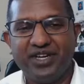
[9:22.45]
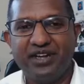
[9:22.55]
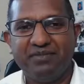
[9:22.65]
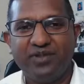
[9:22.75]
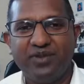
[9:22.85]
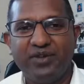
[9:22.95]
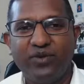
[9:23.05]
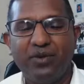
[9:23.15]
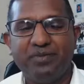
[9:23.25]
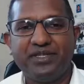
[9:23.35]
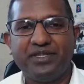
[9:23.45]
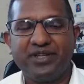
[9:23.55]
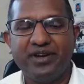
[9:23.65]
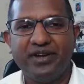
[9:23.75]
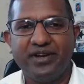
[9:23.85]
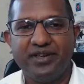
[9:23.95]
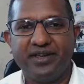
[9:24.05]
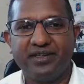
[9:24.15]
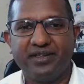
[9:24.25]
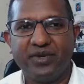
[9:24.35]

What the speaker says: On the corporate side, I think